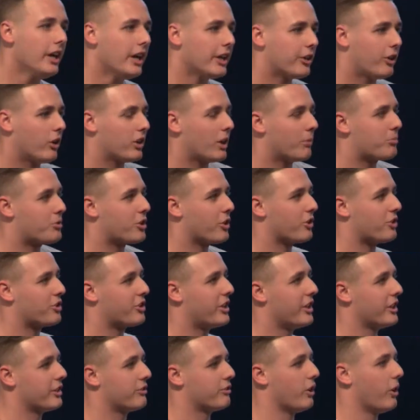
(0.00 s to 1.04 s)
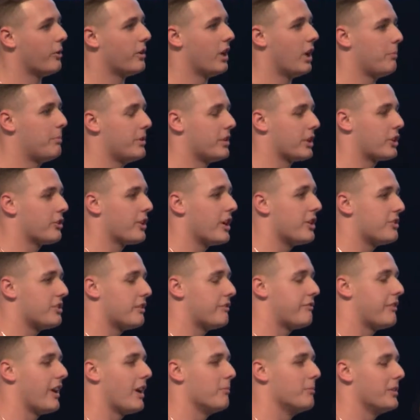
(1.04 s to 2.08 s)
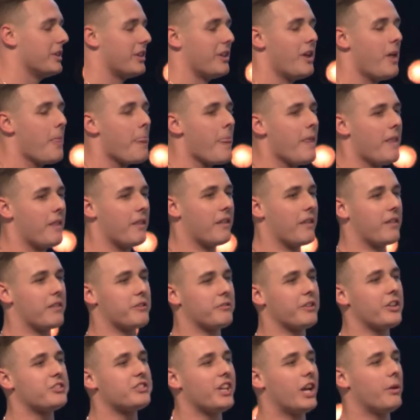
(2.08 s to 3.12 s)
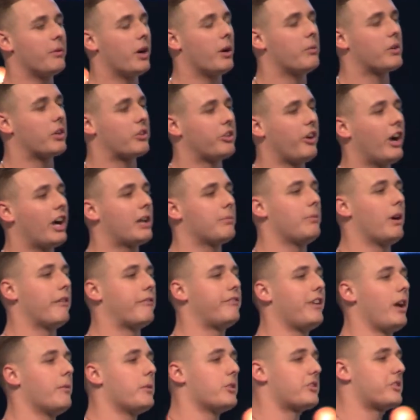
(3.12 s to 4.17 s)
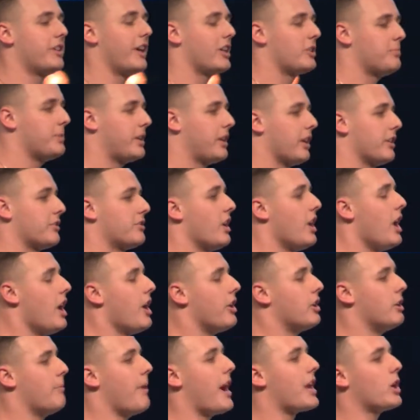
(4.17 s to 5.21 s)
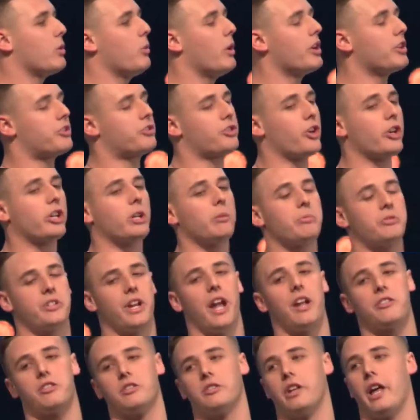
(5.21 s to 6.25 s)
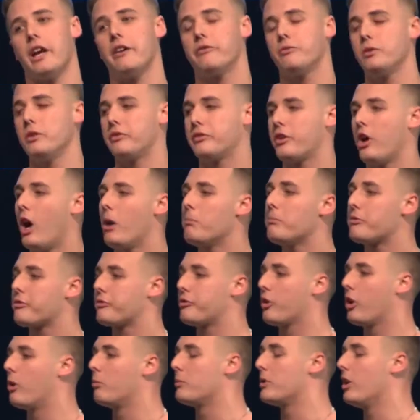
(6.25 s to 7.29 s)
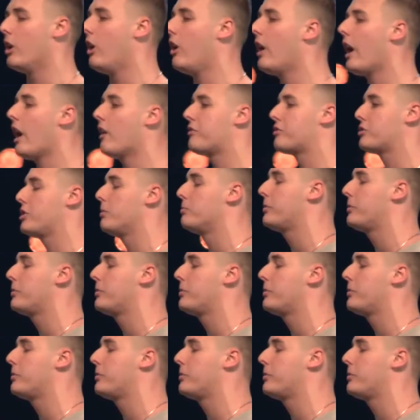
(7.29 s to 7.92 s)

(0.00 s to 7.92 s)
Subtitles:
Growing up church kid, growing up in a crazy family. The reason I want to talk about families today is because no matter what circumstance in life we've come from, we all have some